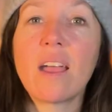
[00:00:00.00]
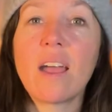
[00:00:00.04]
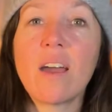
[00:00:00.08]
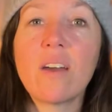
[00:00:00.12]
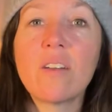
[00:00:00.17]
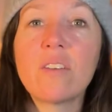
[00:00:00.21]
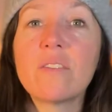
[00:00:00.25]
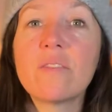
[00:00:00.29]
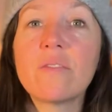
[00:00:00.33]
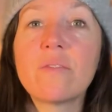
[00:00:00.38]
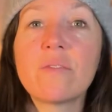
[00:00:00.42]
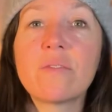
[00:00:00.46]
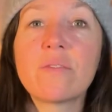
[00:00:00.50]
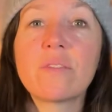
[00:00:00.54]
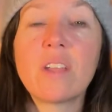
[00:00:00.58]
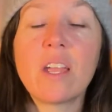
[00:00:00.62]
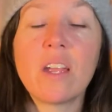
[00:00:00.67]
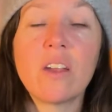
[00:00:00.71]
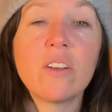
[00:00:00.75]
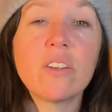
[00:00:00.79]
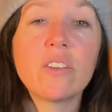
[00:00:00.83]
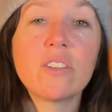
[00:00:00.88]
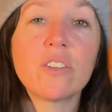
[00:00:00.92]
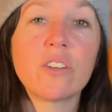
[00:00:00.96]
out of
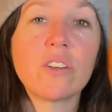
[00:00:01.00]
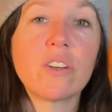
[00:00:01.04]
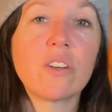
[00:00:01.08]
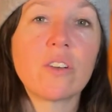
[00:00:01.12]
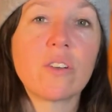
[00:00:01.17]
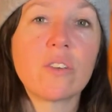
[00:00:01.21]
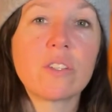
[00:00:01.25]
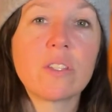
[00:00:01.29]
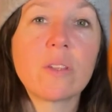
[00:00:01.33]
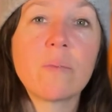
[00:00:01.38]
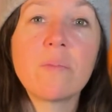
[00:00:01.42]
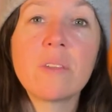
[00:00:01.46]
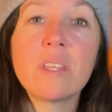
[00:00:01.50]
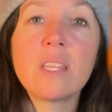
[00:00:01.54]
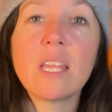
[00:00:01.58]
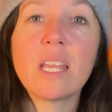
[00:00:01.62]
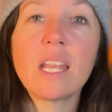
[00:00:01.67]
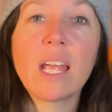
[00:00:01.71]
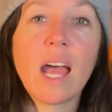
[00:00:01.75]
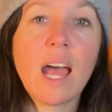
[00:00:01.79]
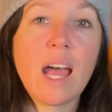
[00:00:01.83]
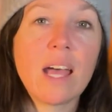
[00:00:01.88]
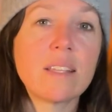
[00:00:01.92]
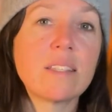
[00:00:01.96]
character, something that
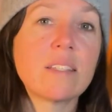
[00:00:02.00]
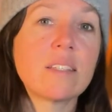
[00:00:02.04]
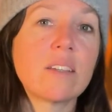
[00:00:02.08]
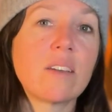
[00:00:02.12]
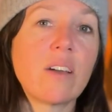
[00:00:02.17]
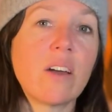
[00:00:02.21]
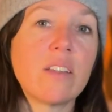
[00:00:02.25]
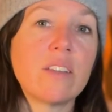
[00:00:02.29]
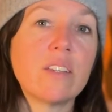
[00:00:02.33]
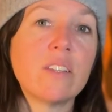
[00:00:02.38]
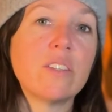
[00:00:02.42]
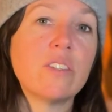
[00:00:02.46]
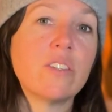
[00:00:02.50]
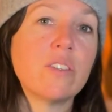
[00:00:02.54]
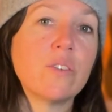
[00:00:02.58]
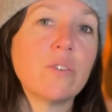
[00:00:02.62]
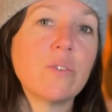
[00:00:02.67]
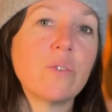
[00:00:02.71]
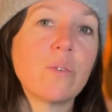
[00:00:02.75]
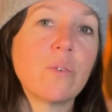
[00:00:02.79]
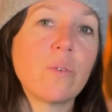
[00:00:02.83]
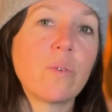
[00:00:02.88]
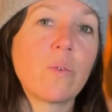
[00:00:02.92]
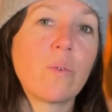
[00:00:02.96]
it hasn't gotten to
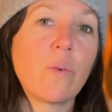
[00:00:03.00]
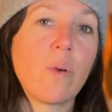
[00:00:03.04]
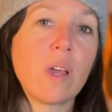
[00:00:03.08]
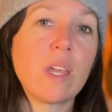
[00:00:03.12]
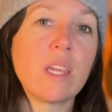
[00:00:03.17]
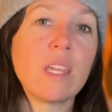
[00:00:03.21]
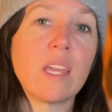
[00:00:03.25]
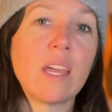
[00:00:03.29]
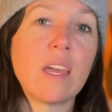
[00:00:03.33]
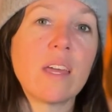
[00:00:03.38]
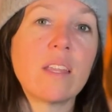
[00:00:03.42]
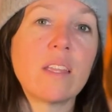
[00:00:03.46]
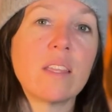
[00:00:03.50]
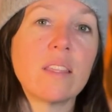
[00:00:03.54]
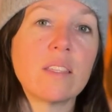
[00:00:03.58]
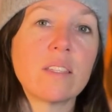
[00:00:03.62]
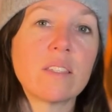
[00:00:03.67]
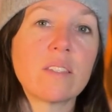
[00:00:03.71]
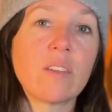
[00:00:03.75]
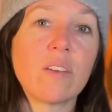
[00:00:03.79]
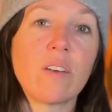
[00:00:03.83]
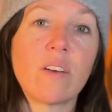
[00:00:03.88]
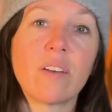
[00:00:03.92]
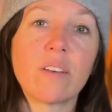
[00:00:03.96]
do quite yet in the
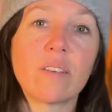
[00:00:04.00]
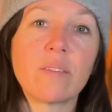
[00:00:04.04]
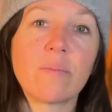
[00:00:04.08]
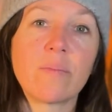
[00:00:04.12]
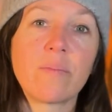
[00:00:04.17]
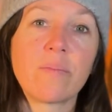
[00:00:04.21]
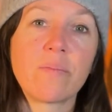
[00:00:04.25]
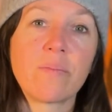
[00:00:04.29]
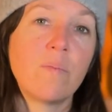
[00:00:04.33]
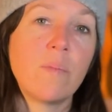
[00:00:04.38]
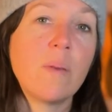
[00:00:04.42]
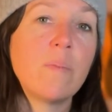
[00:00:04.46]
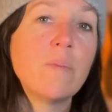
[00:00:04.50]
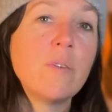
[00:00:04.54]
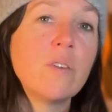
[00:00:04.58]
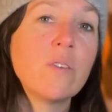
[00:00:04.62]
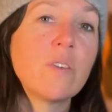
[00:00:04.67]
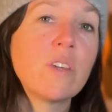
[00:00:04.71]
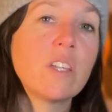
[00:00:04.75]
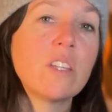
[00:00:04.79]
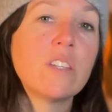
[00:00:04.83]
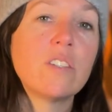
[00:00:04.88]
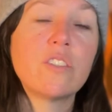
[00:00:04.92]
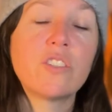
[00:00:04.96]
song? Maybe you
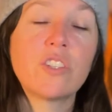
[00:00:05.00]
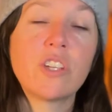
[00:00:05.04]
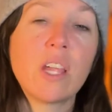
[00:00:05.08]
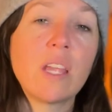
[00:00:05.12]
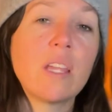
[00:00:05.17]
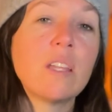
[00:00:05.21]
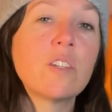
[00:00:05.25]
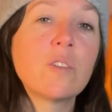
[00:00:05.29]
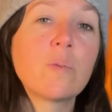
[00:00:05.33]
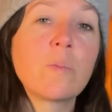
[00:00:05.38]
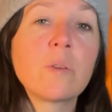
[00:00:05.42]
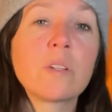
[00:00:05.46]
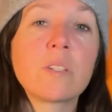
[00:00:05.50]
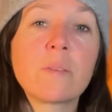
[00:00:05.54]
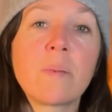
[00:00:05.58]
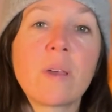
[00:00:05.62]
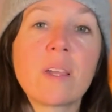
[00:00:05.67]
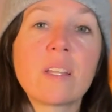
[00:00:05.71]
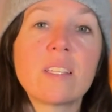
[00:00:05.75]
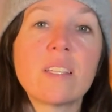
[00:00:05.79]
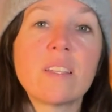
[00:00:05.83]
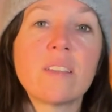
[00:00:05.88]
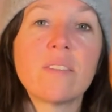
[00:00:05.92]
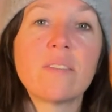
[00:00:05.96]
can change
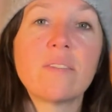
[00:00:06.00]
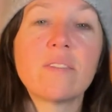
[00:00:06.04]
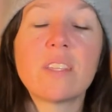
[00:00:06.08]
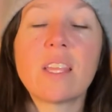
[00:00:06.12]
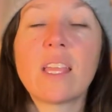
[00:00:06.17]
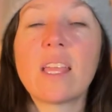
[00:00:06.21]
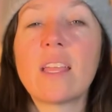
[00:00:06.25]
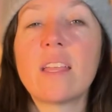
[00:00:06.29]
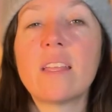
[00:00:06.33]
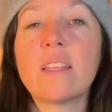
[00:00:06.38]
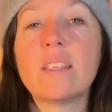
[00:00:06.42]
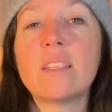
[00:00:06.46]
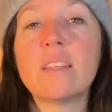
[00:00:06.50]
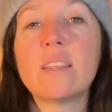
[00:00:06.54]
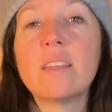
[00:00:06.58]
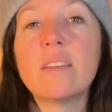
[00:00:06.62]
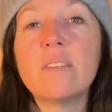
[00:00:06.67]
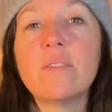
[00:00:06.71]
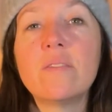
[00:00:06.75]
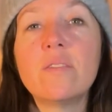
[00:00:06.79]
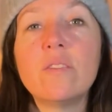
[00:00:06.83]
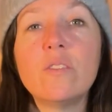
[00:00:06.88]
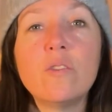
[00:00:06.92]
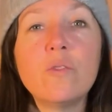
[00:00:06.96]
perspectives and
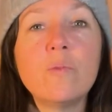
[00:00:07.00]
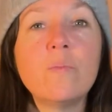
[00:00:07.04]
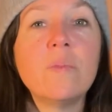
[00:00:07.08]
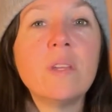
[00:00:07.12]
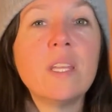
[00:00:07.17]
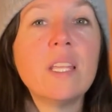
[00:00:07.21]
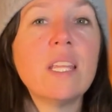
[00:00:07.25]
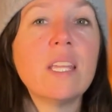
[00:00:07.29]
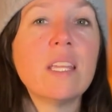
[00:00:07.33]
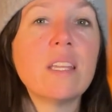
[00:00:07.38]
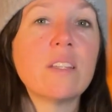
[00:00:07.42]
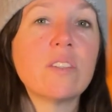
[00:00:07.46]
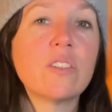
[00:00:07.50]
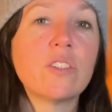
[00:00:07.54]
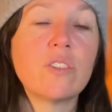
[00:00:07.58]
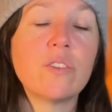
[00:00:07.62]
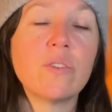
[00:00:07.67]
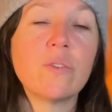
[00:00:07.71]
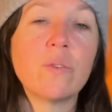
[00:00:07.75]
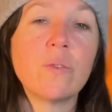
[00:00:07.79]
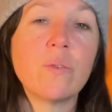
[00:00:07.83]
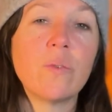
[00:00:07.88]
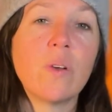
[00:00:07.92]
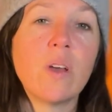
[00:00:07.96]
give new meaning
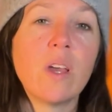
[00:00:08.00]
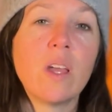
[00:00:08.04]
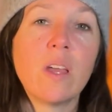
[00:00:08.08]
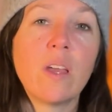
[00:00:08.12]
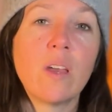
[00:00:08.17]
to